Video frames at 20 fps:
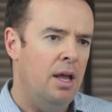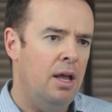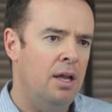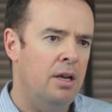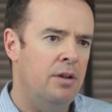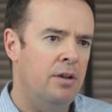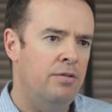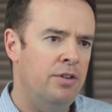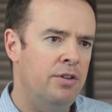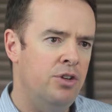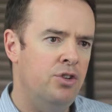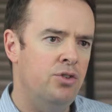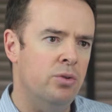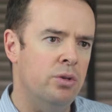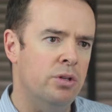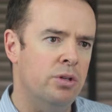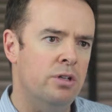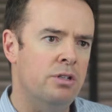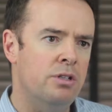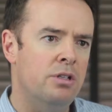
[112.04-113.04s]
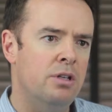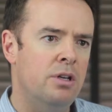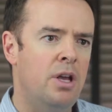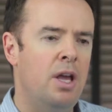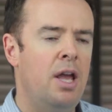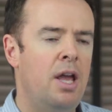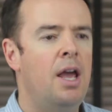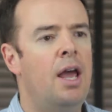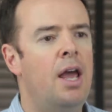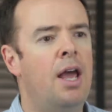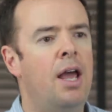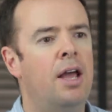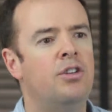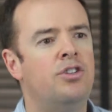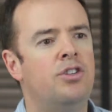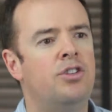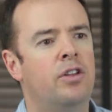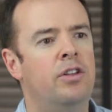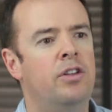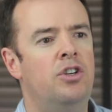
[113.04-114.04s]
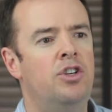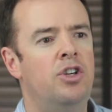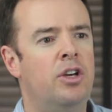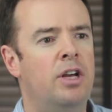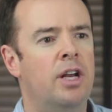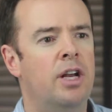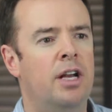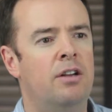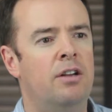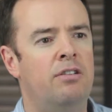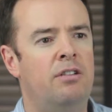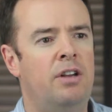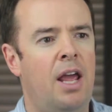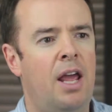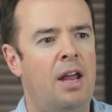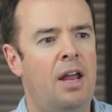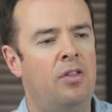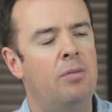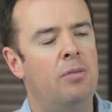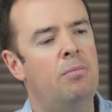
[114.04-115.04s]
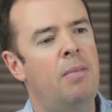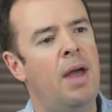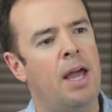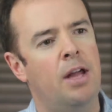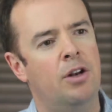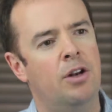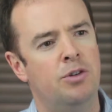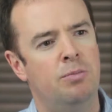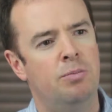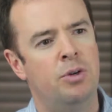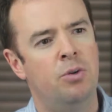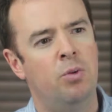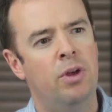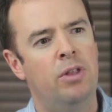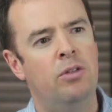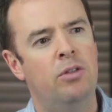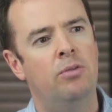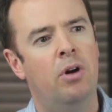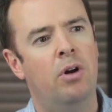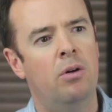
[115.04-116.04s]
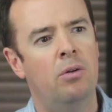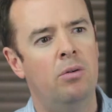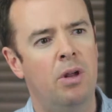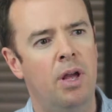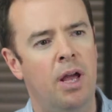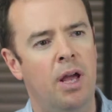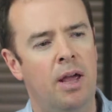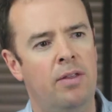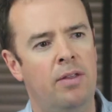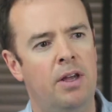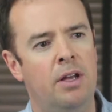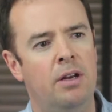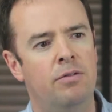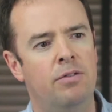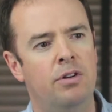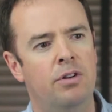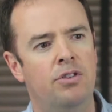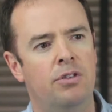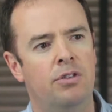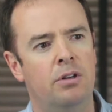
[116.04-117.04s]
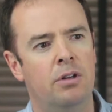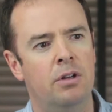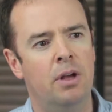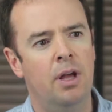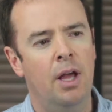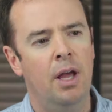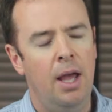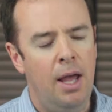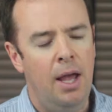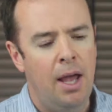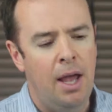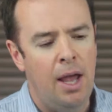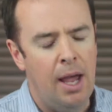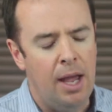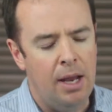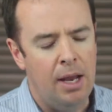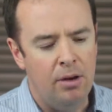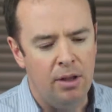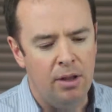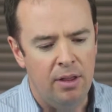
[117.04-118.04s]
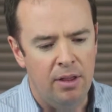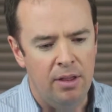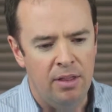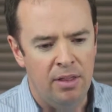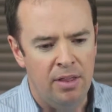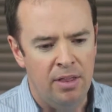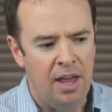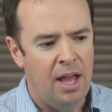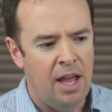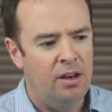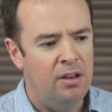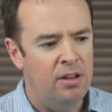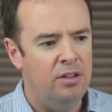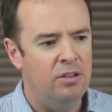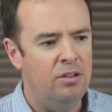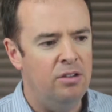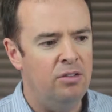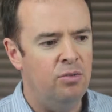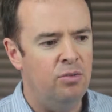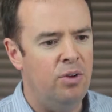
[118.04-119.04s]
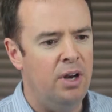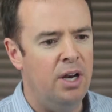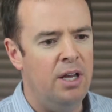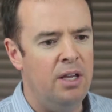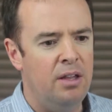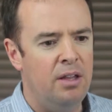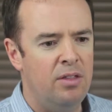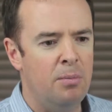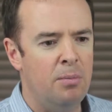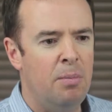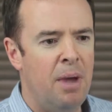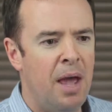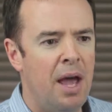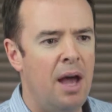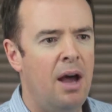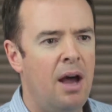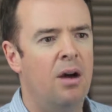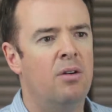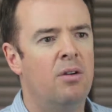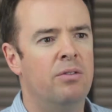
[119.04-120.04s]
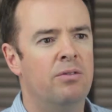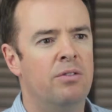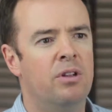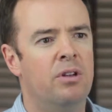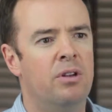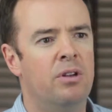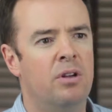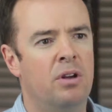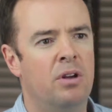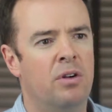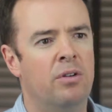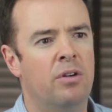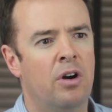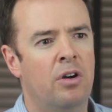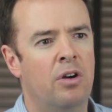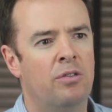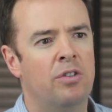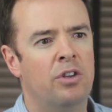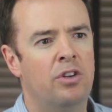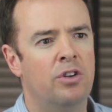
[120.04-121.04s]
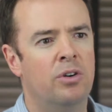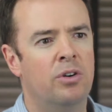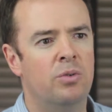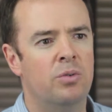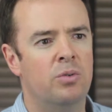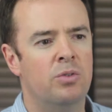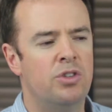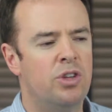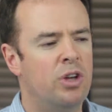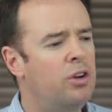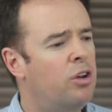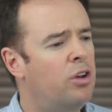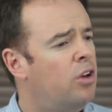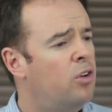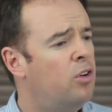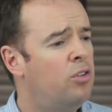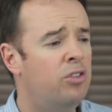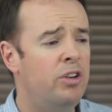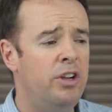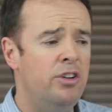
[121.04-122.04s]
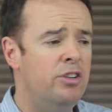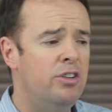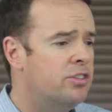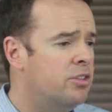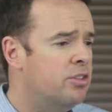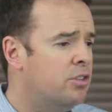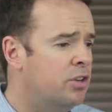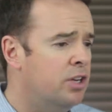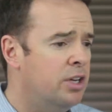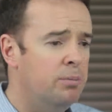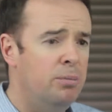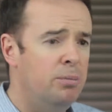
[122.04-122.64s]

individuals so that you can understand the match between the role and the individual. And that is really the power of the tool. So no longer are you just looking at